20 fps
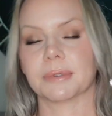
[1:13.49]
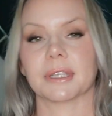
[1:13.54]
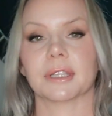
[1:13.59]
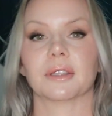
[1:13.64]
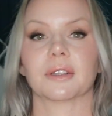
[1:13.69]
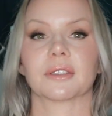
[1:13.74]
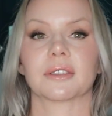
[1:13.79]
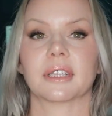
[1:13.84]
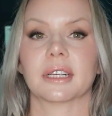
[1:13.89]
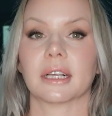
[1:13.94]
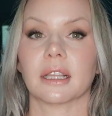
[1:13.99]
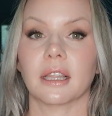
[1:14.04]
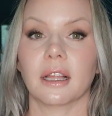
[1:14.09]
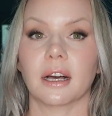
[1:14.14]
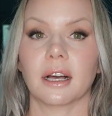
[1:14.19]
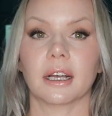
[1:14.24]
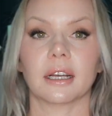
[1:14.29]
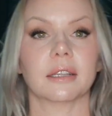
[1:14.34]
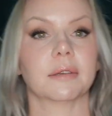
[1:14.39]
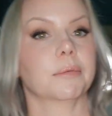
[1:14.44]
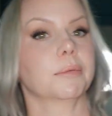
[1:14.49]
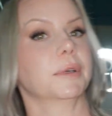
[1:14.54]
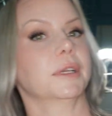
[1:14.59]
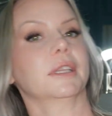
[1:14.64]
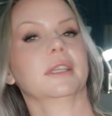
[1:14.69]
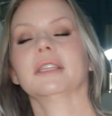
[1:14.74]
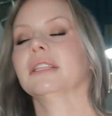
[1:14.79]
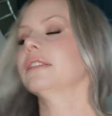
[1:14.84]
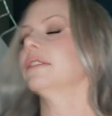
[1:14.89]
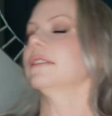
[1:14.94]
It looks like a lot,
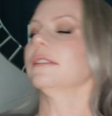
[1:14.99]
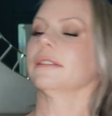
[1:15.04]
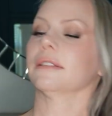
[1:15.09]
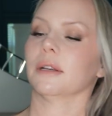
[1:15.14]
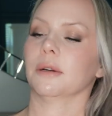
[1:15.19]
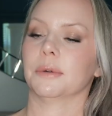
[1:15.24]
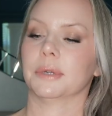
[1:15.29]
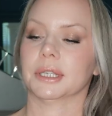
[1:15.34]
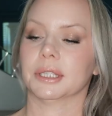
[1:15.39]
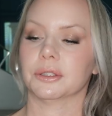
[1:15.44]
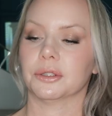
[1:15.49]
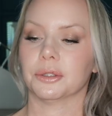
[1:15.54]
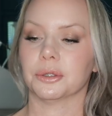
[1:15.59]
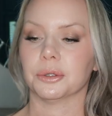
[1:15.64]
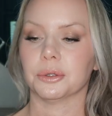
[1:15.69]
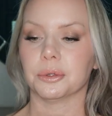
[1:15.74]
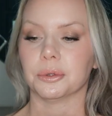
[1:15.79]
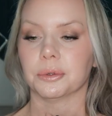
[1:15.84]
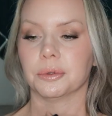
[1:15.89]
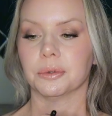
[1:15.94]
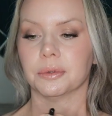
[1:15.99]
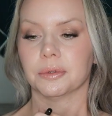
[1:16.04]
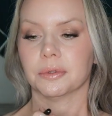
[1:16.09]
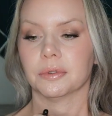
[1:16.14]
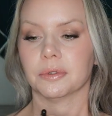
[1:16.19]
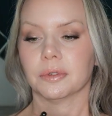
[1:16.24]
but this is going to,